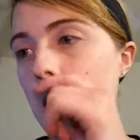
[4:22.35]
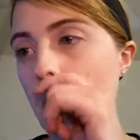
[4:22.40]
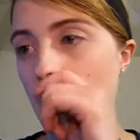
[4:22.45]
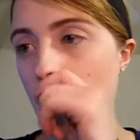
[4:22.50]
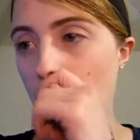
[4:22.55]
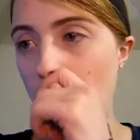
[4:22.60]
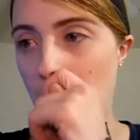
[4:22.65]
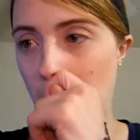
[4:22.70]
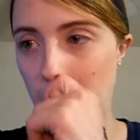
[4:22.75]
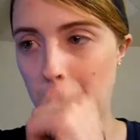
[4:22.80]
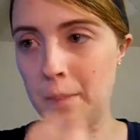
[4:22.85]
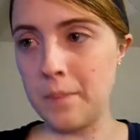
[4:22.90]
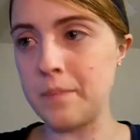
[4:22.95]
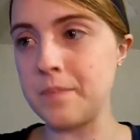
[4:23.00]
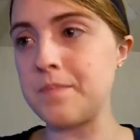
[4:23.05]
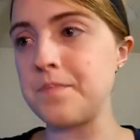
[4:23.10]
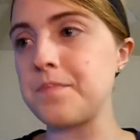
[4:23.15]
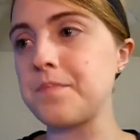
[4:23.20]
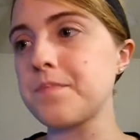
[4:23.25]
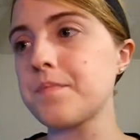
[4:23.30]

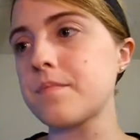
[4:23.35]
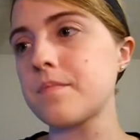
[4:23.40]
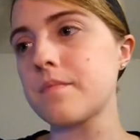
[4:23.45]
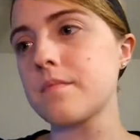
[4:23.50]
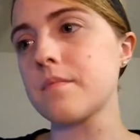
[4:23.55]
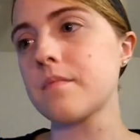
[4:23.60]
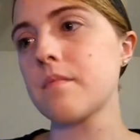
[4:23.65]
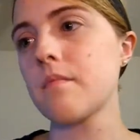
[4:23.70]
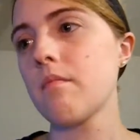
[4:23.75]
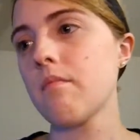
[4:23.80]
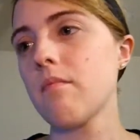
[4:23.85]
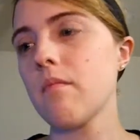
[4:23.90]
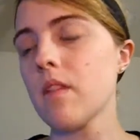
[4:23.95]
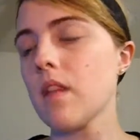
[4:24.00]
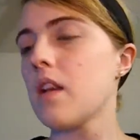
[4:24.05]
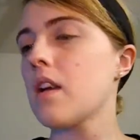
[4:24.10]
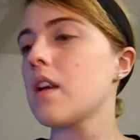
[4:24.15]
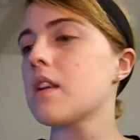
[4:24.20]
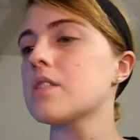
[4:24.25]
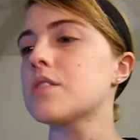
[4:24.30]

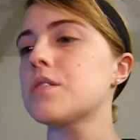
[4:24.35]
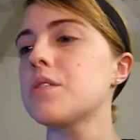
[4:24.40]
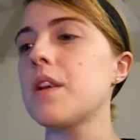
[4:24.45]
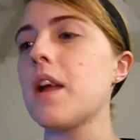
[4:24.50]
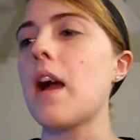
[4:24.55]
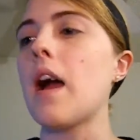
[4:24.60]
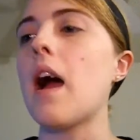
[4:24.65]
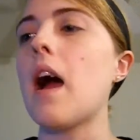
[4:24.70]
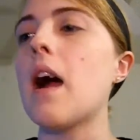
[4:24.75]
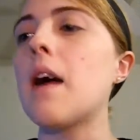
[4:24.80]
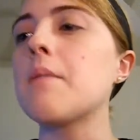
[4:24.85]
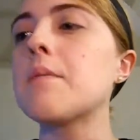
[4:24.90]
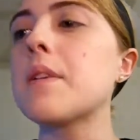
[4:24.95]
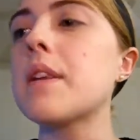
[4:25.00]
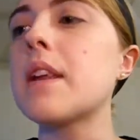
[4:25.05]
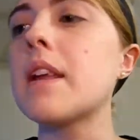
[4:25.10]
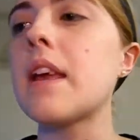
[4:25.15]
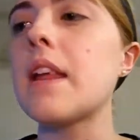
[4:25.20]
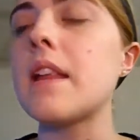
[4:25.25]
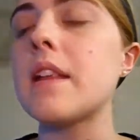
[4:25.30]
So yeah, I'm
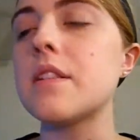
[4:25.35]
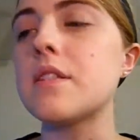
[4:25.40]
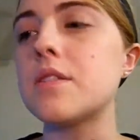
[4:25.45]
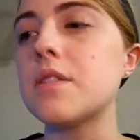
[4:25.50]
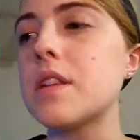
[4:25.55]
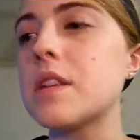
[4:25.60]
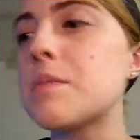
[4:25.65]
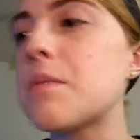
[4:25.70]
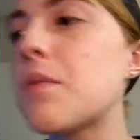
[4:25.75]
going to get into this